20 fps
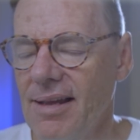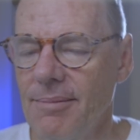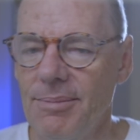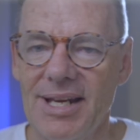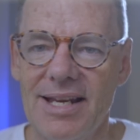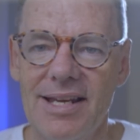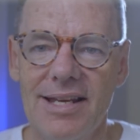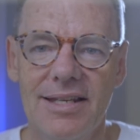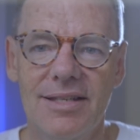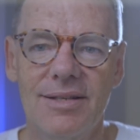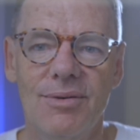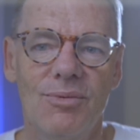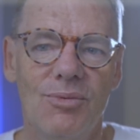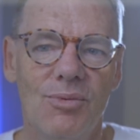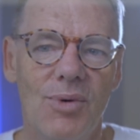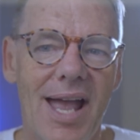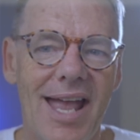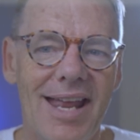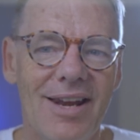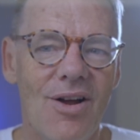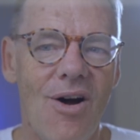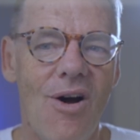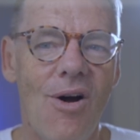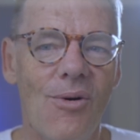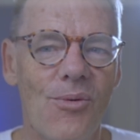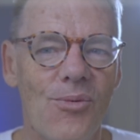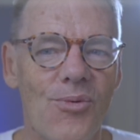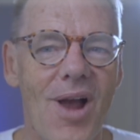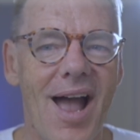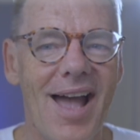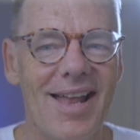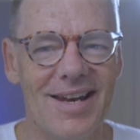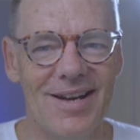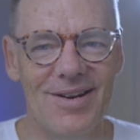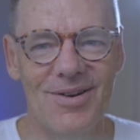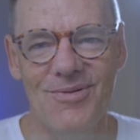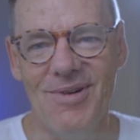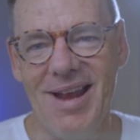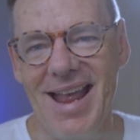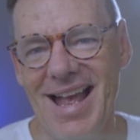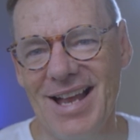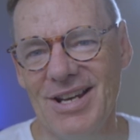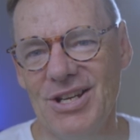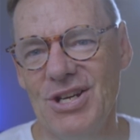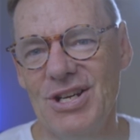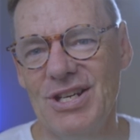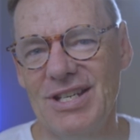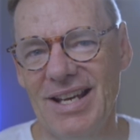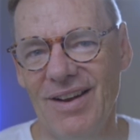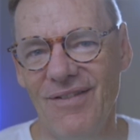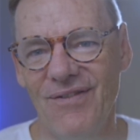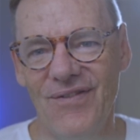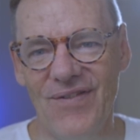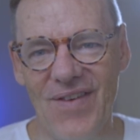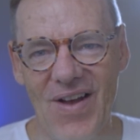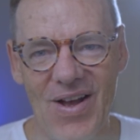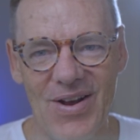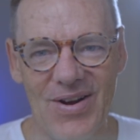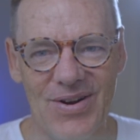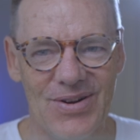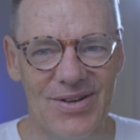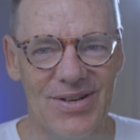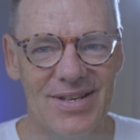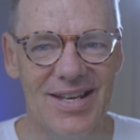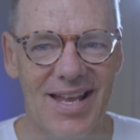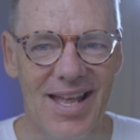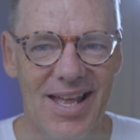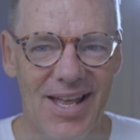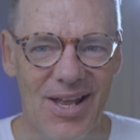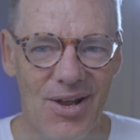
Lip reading: because we're not running around using phones